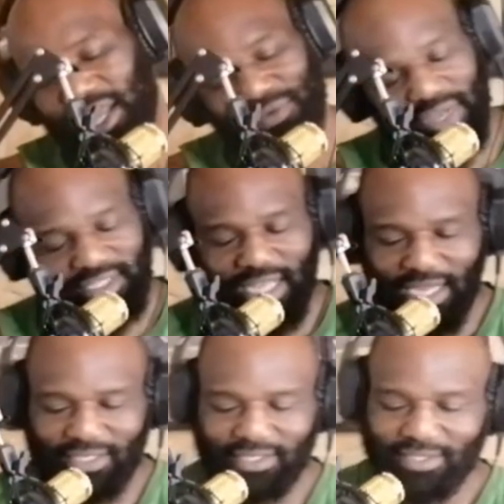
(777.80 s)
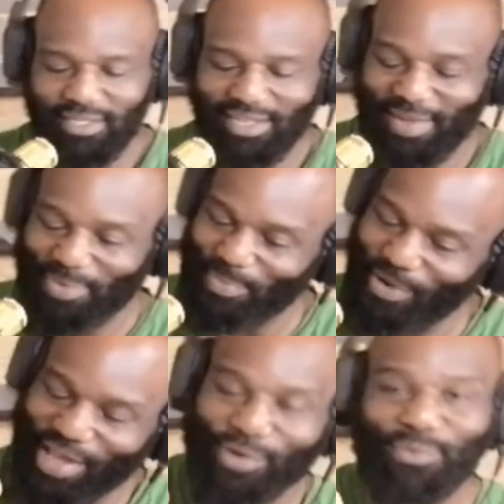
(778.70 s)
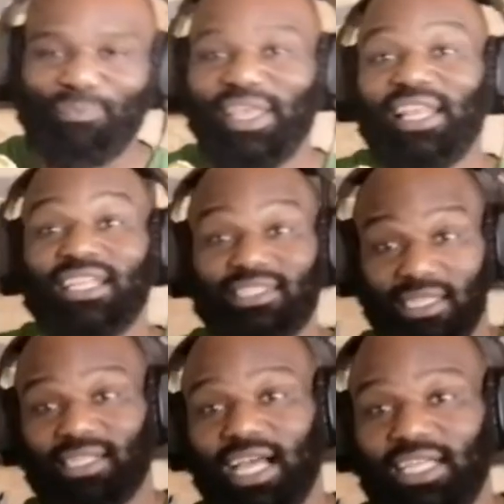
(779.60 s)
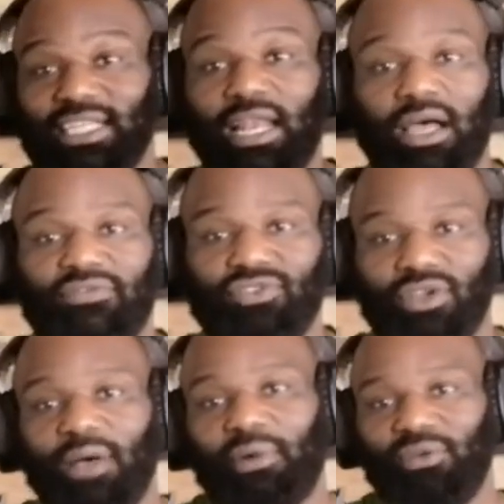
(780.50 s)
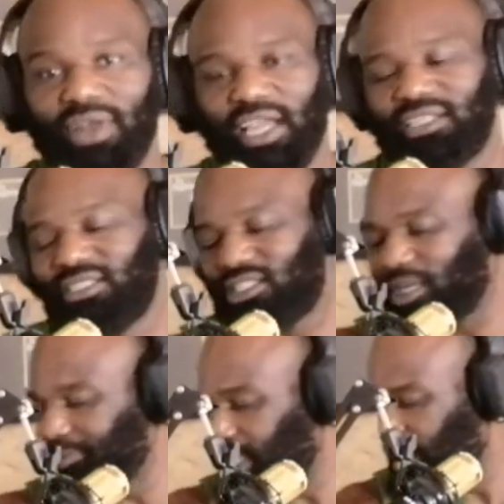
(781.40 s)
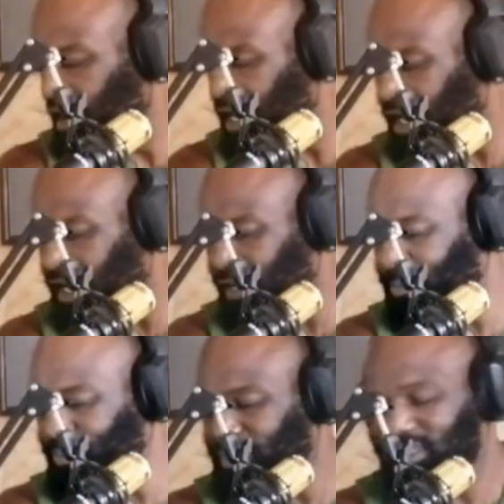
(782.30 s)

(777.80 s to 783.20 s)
Anyways, guys, I'm your boy, Uncle P. Listen, guys, I love talking about relationships. I